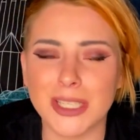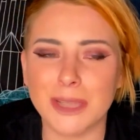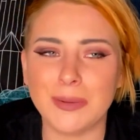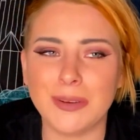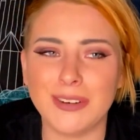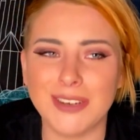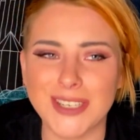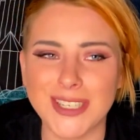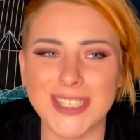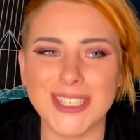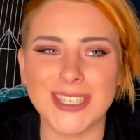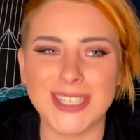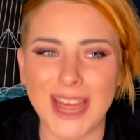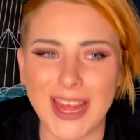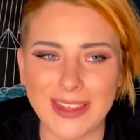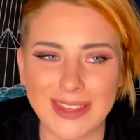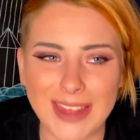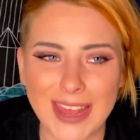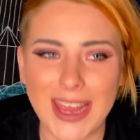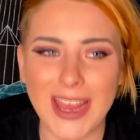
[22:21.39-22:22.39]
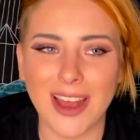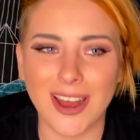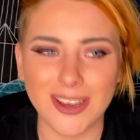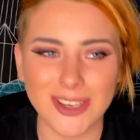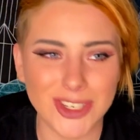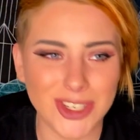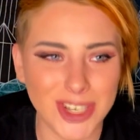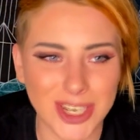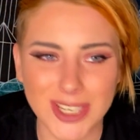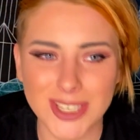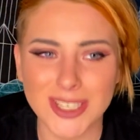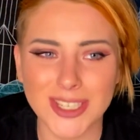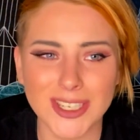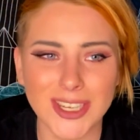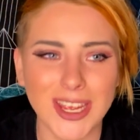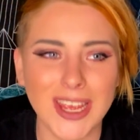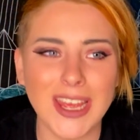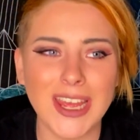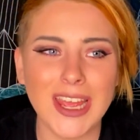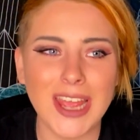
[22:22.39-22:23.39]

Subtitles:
experience is that they are just